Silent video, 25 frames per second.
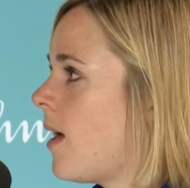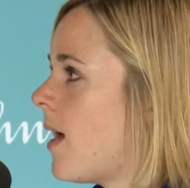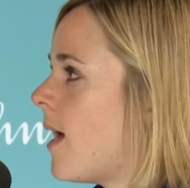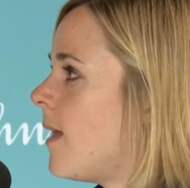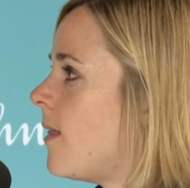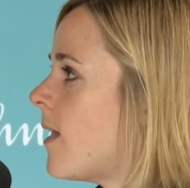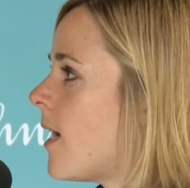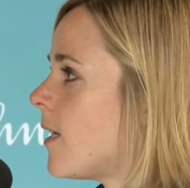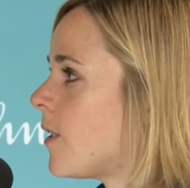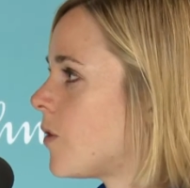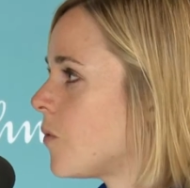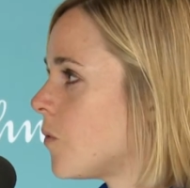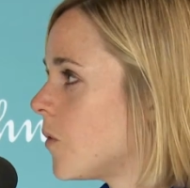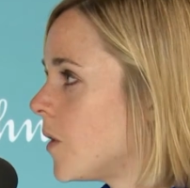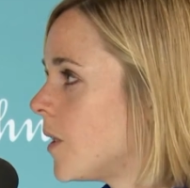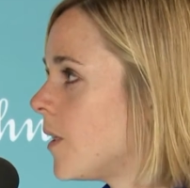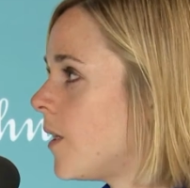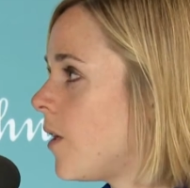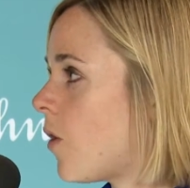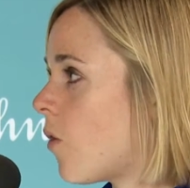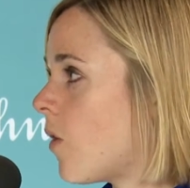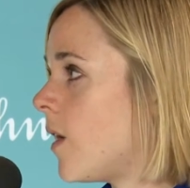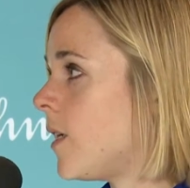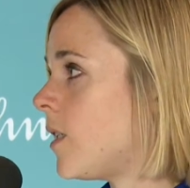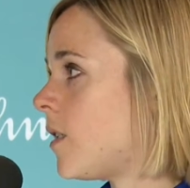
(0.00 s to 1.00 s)
And that's
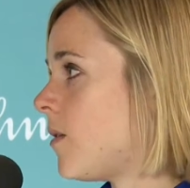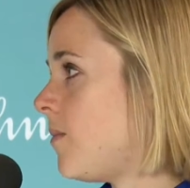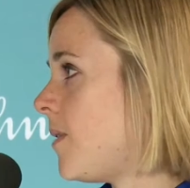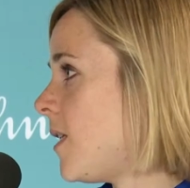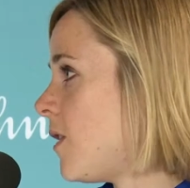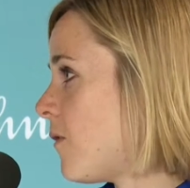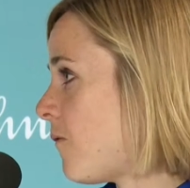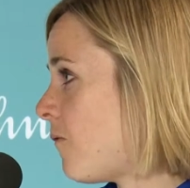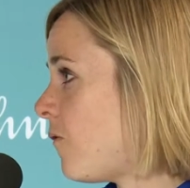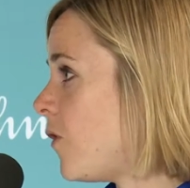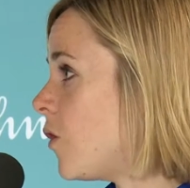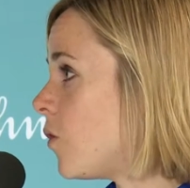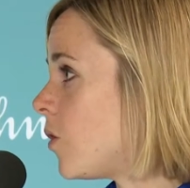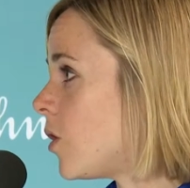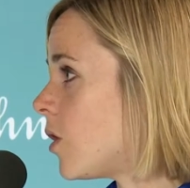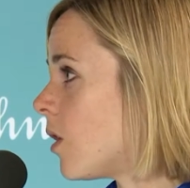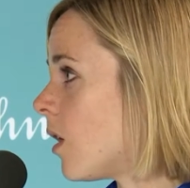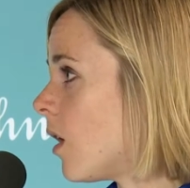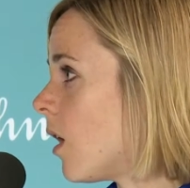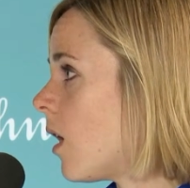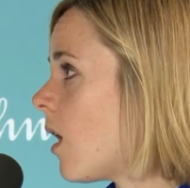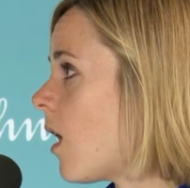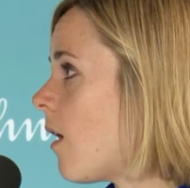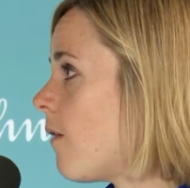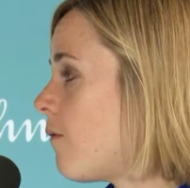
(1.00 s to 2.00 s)
really going to be the
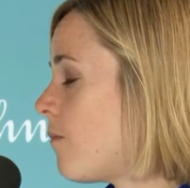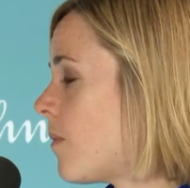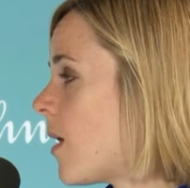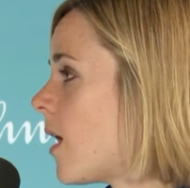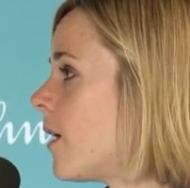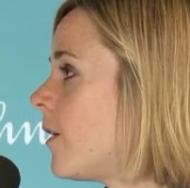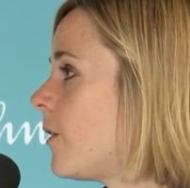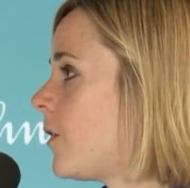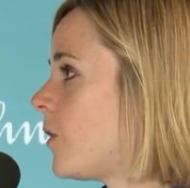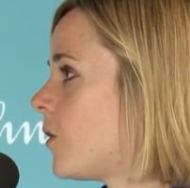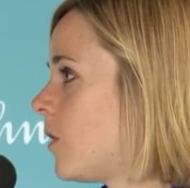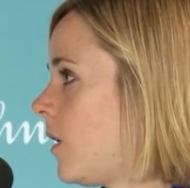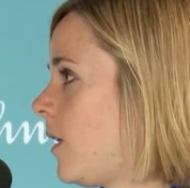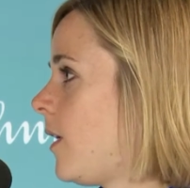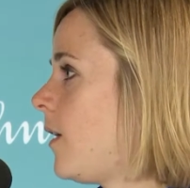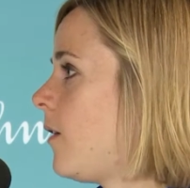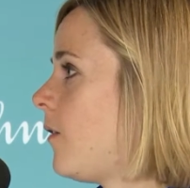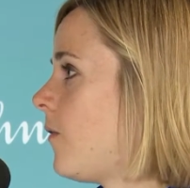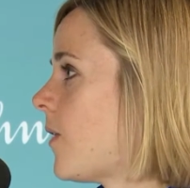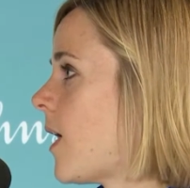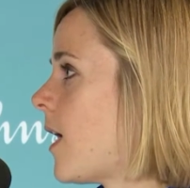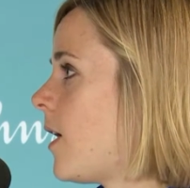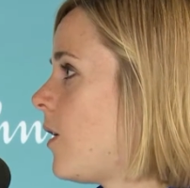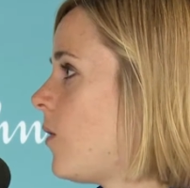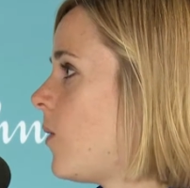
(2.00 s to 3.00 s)
future of monitoring and
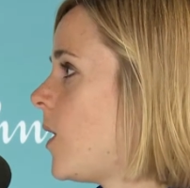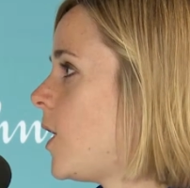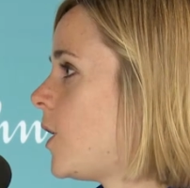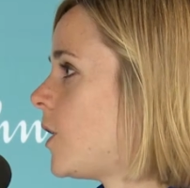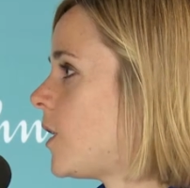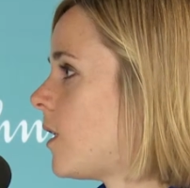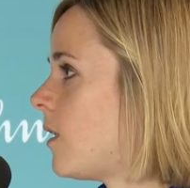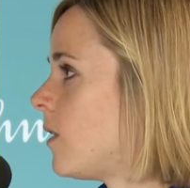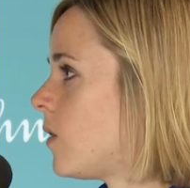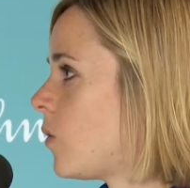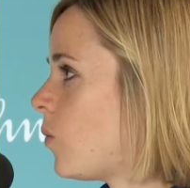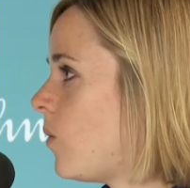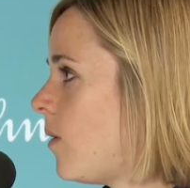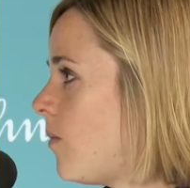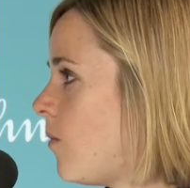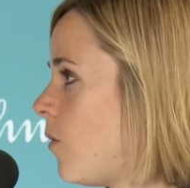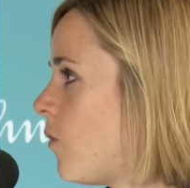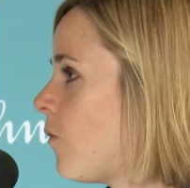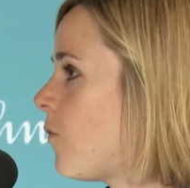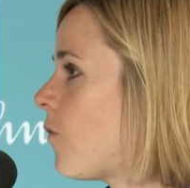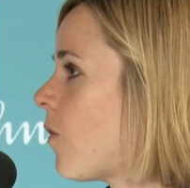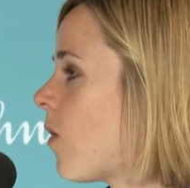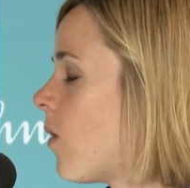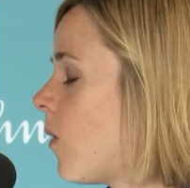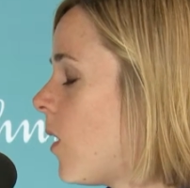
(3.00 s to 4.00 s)
evaluation as we
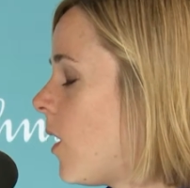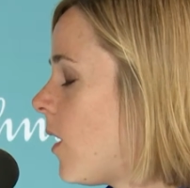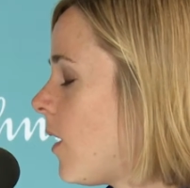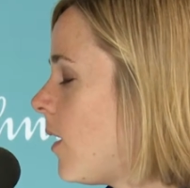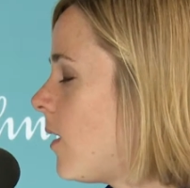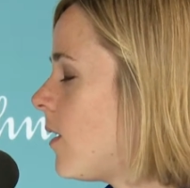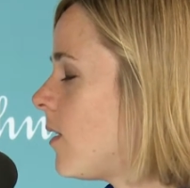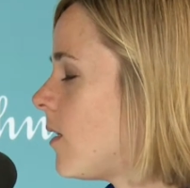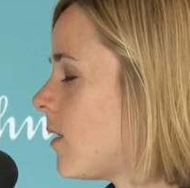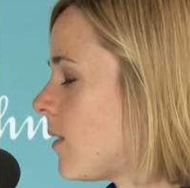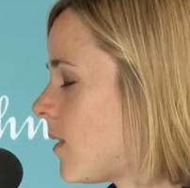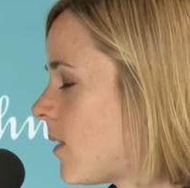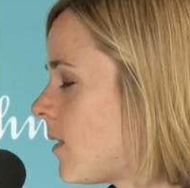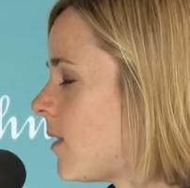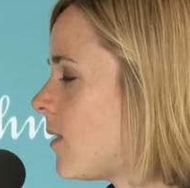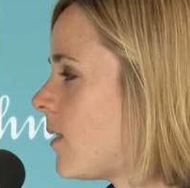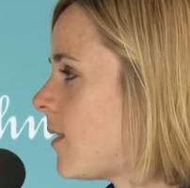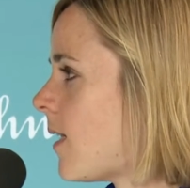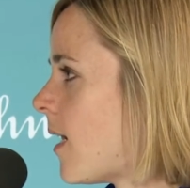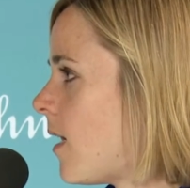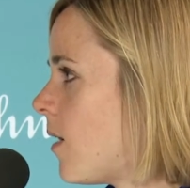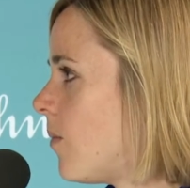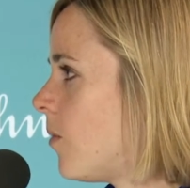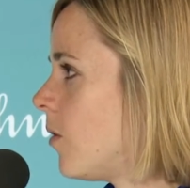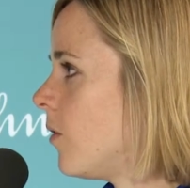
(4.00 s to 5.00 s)
move forward into the
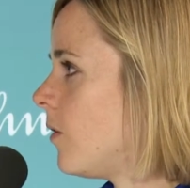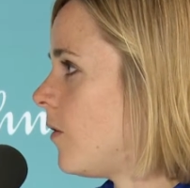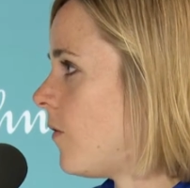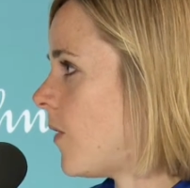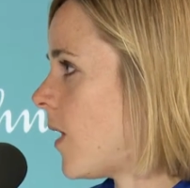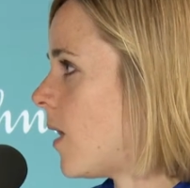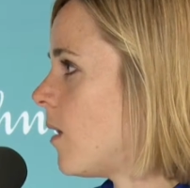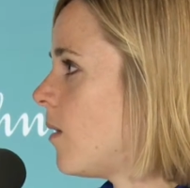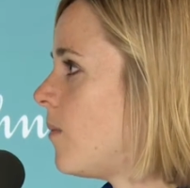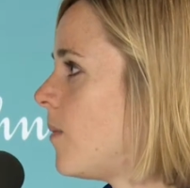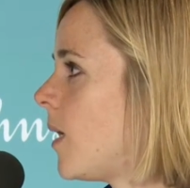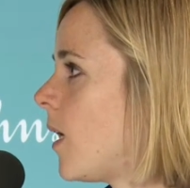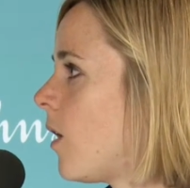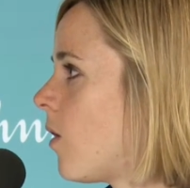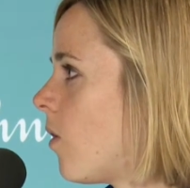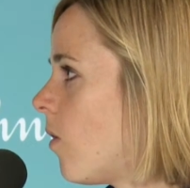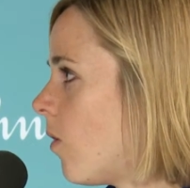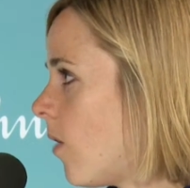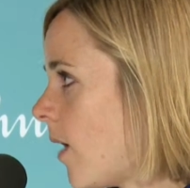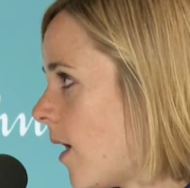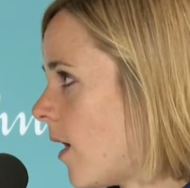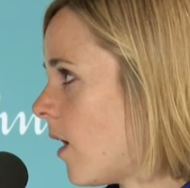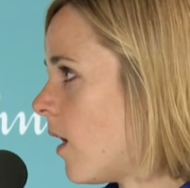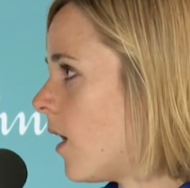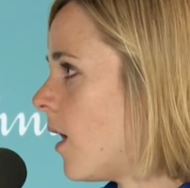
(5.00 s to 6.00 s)
Sustainable Development
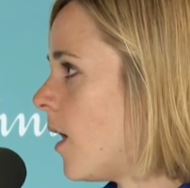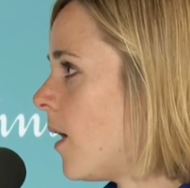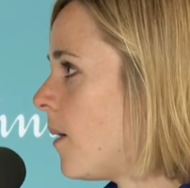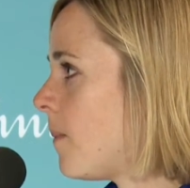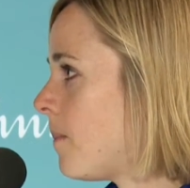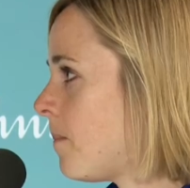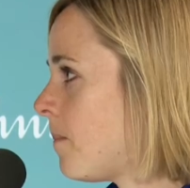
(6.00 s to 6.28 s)
Goal era.